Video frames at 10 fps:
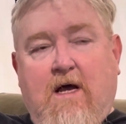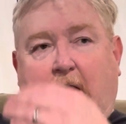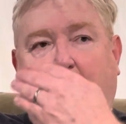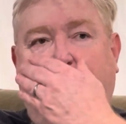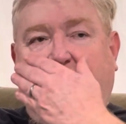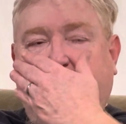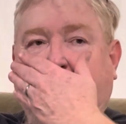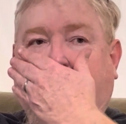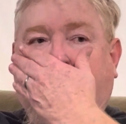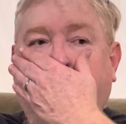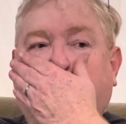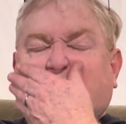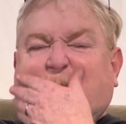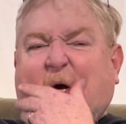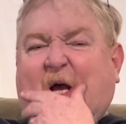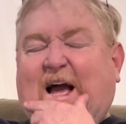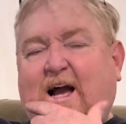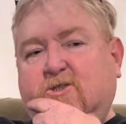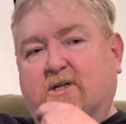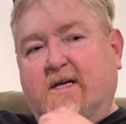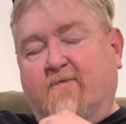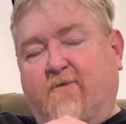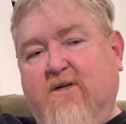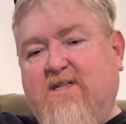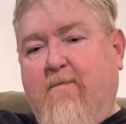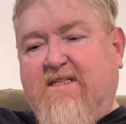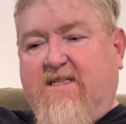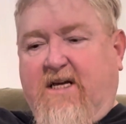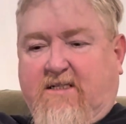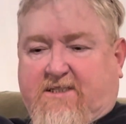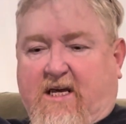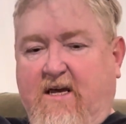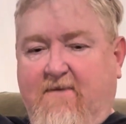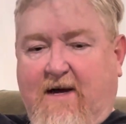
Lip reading: I met Steve actually the first time I seen Steve.